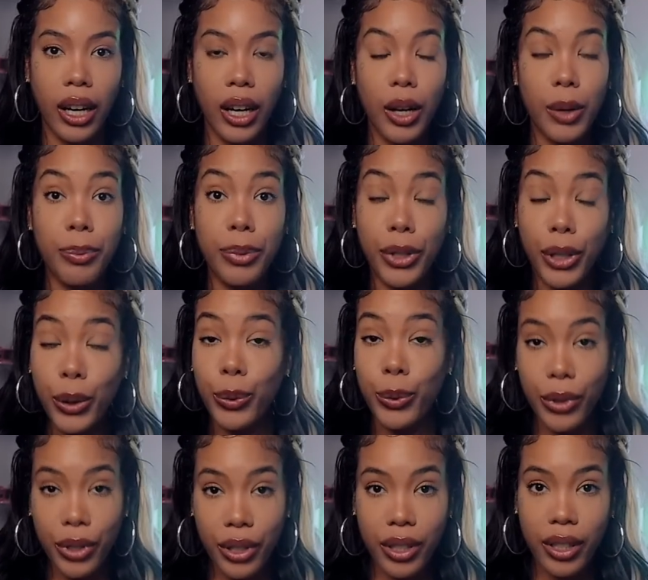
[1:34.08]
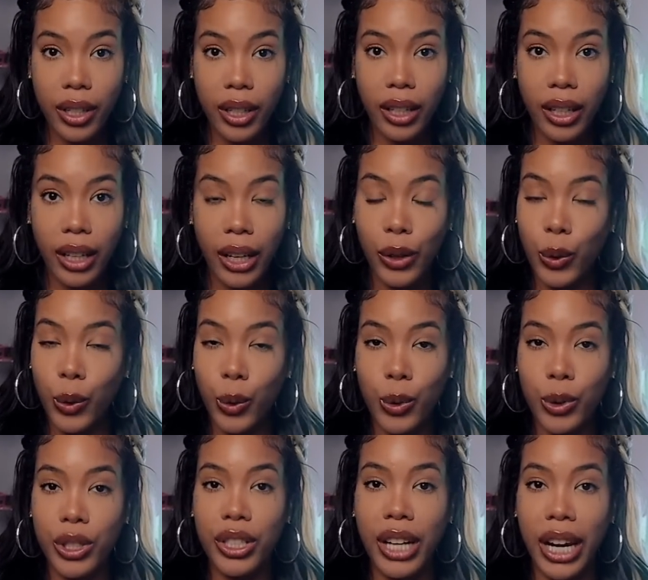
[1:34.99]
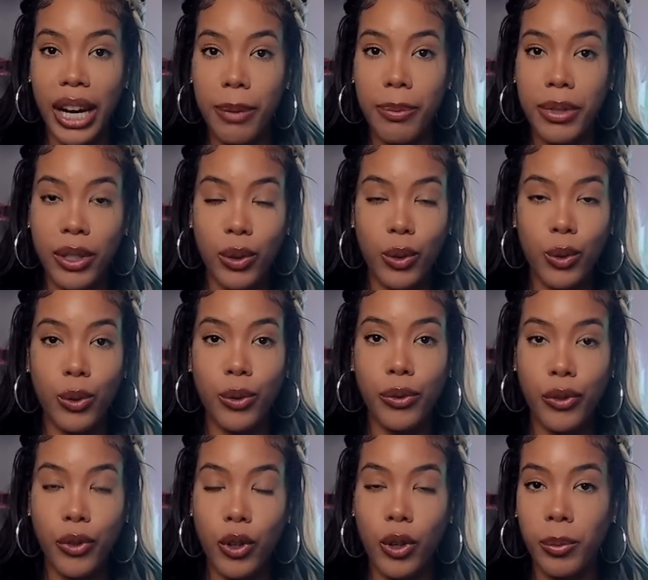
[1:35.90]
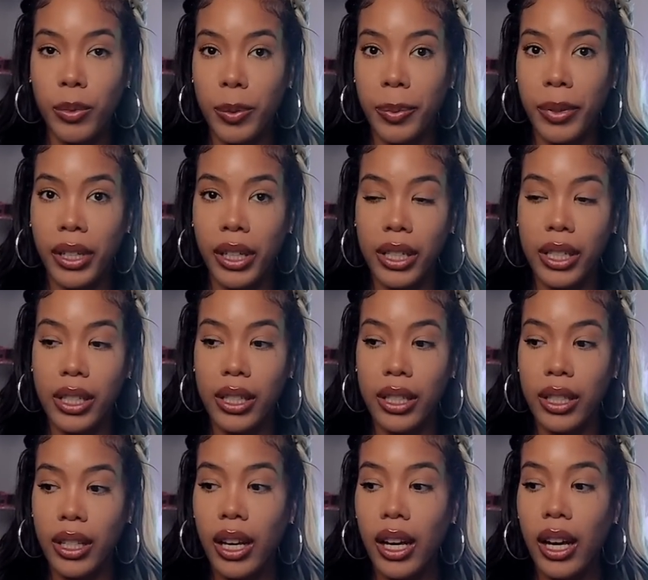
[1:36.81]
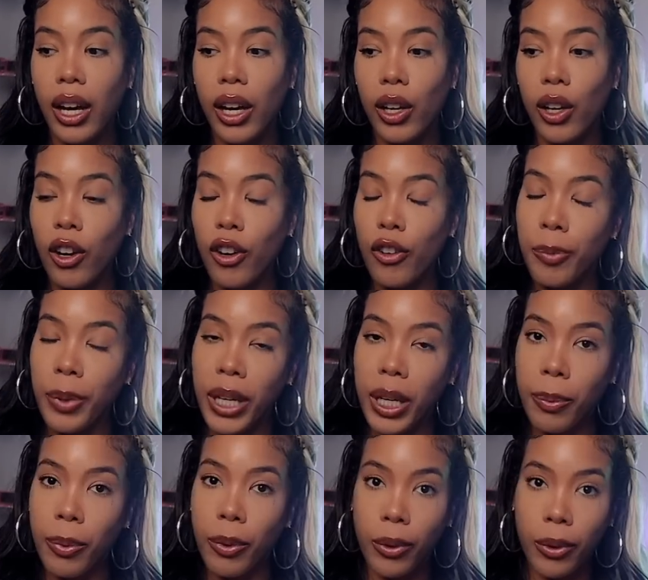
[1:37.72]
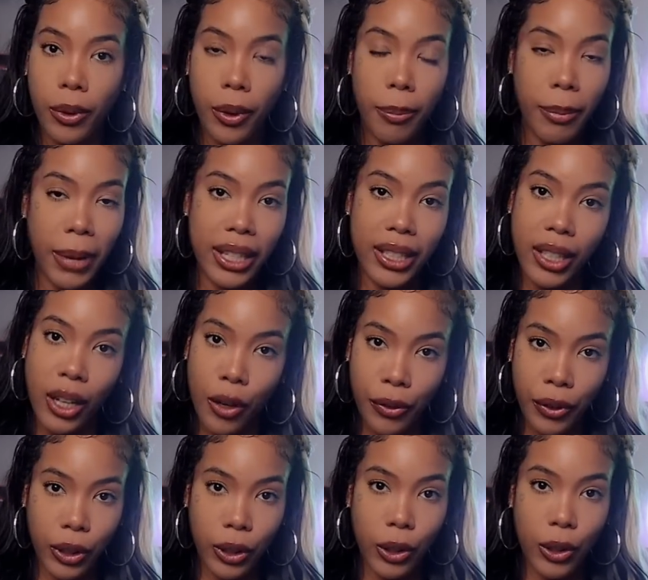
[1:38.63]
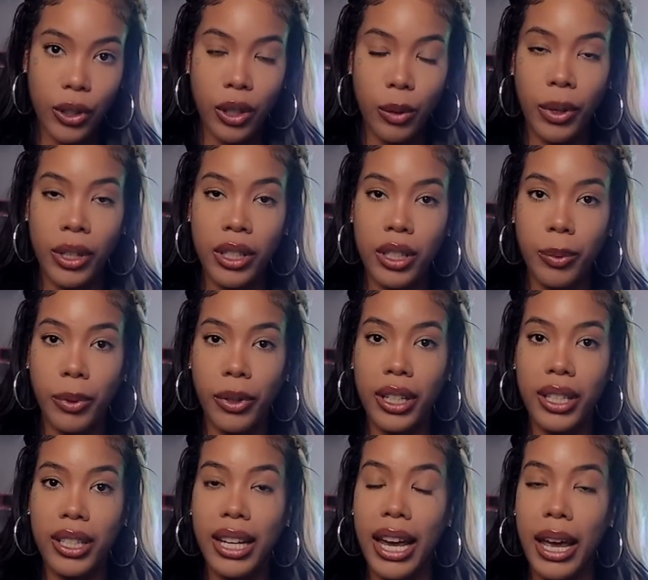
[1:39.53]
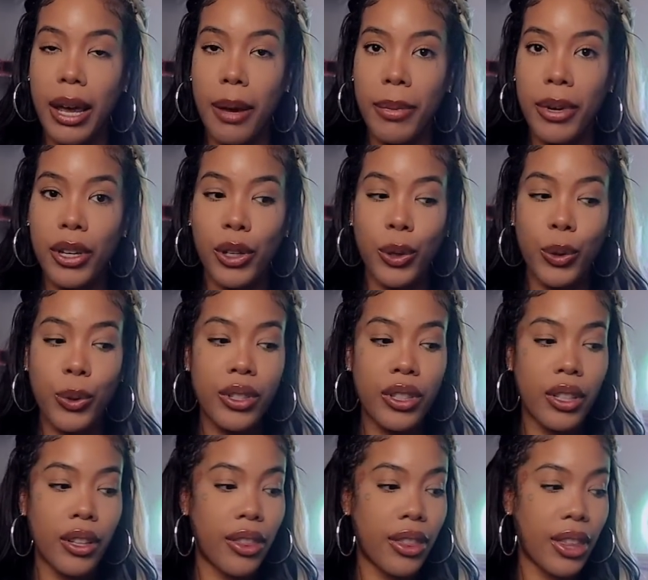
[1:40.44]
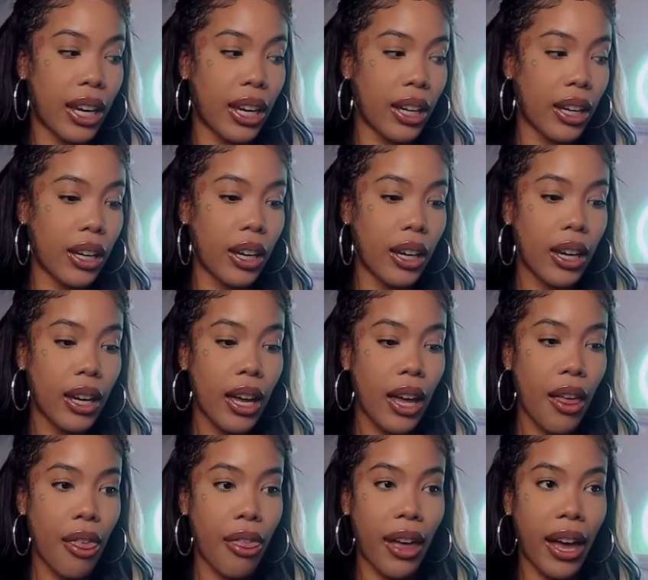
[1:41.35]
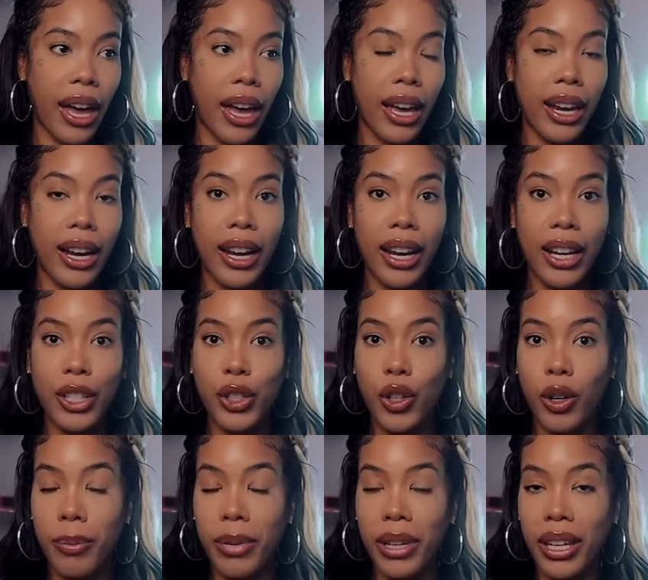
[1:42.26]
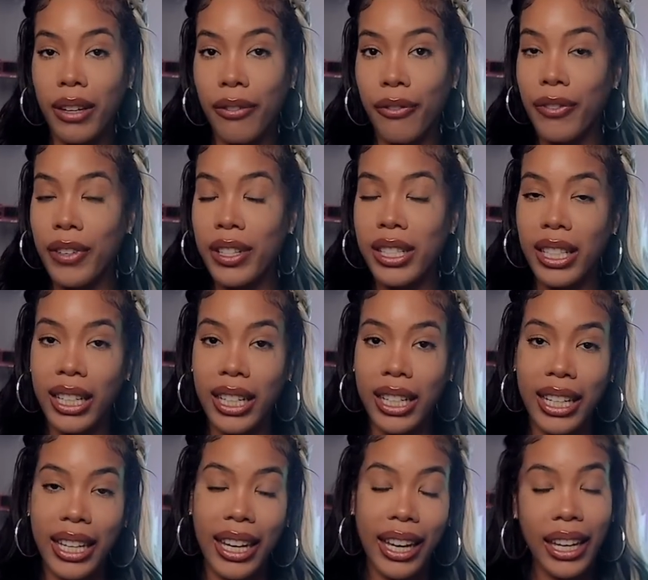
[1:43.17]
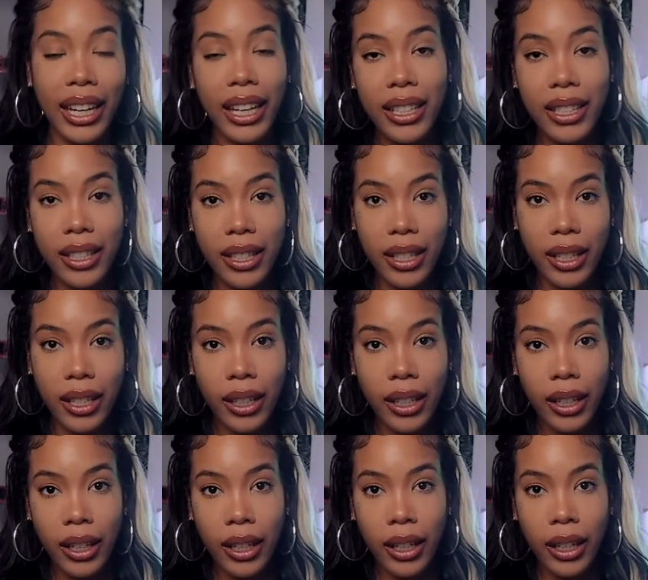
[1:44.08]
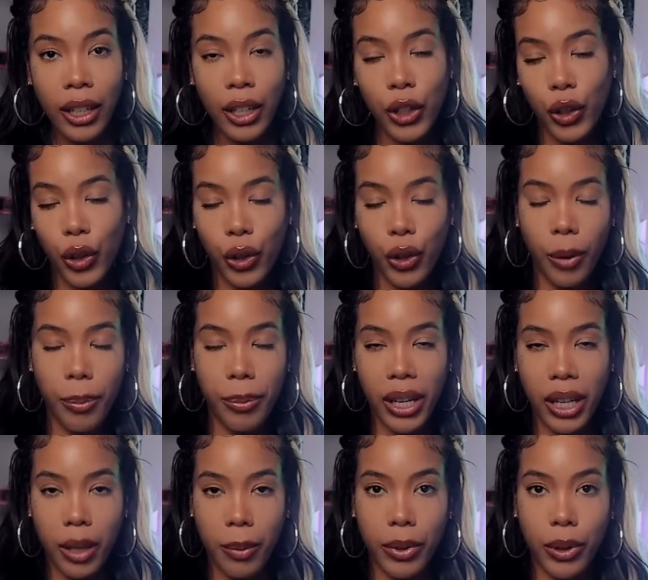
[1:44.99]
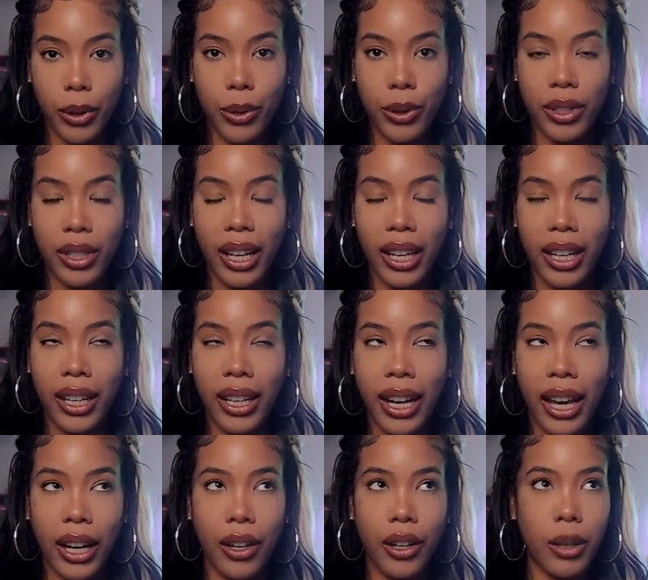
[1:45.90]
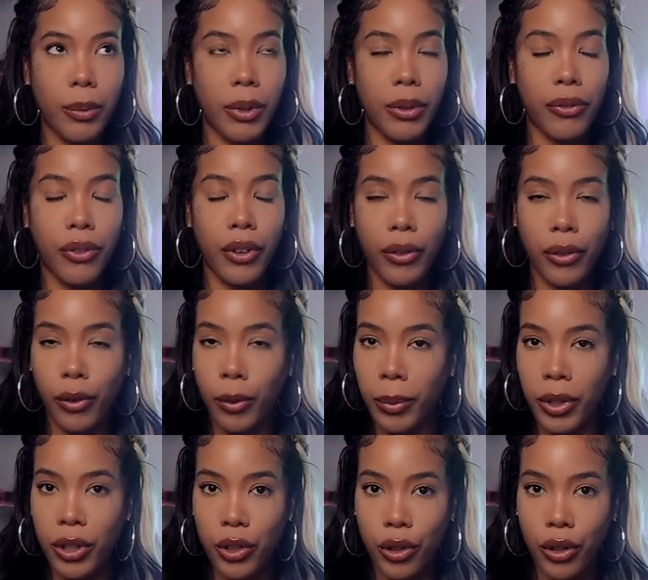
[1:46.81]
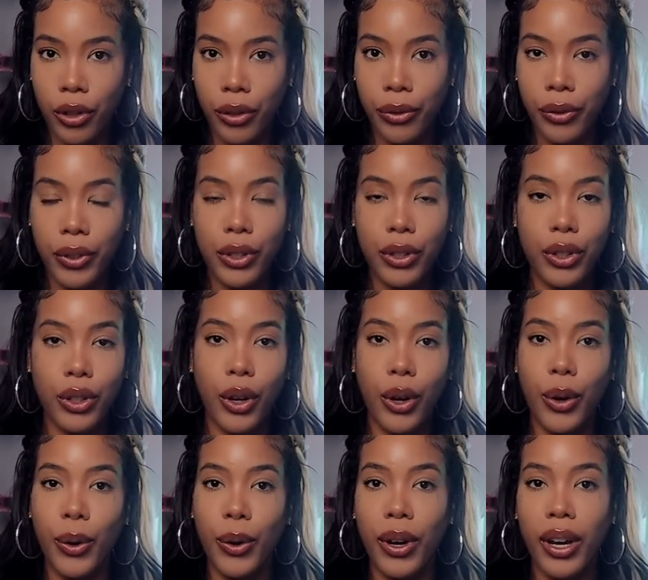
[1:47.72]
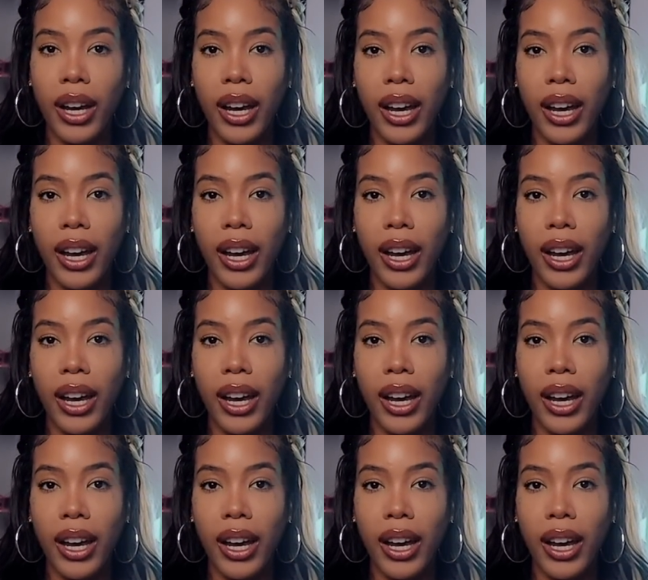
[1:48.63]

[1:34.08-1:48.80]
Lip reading: abuse in all shapes and all forms, because a lot of people, myself included once upon a time, used to think that unless you're being physically hit, you're not being abused, and that couldn't be further from the truth. So